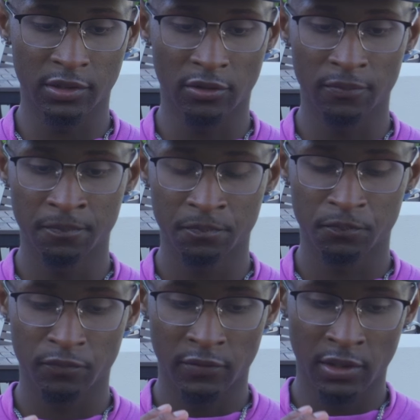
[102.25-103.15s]
So
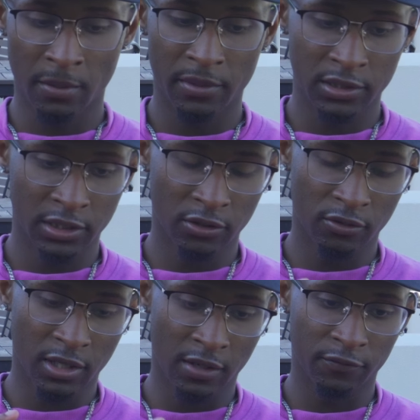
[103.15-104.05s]
y'all make sure y'all
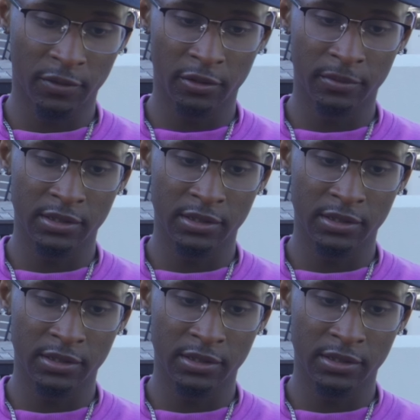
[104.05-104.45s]
go cop from them.